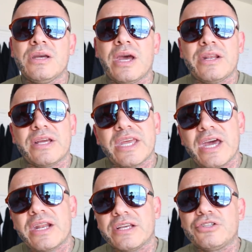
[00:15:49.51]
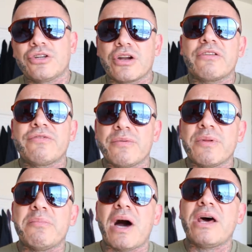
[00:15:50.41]
And again, I started from
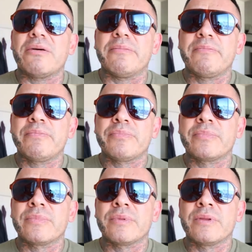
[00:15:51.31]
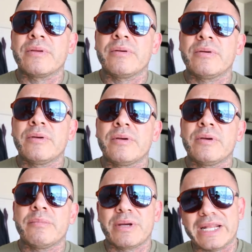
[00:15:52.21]
the bottom,
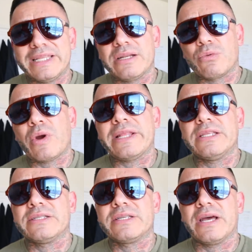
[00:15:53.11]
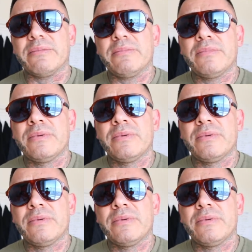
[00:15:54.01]
but I did it right this time.